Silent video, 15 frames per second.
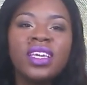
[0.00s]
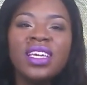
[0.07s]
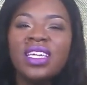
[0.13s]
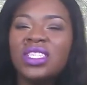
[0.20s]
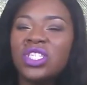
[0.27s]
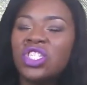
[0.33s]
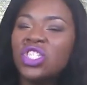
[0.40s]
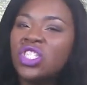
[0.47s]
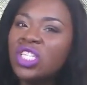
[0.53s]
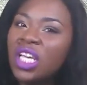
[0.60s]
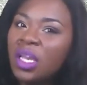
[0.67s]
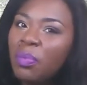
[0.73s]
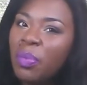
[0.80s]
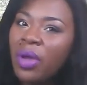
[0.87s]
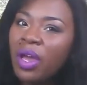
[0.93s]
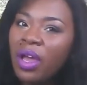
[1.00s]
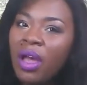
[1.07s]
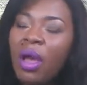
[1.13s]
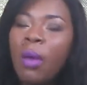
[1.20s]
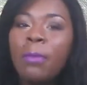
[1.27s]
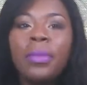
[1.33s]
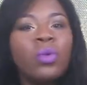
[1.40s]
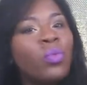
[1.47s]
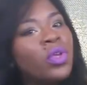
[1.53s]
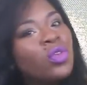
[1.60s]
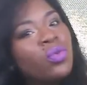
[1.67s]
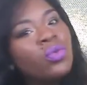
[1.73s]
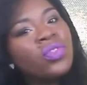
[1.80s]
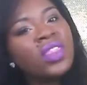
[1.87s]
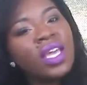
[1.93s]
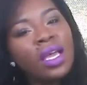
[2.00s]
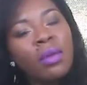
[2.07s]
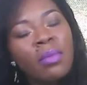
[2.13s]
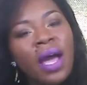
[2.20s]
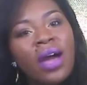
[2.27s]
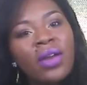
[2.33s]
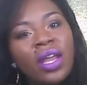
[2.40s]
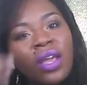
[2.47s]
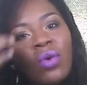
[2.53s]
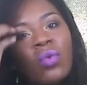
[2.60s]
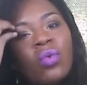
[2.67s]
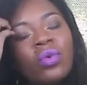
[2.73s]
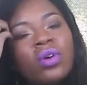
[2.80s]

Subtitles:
it's cheap, but when you think about it,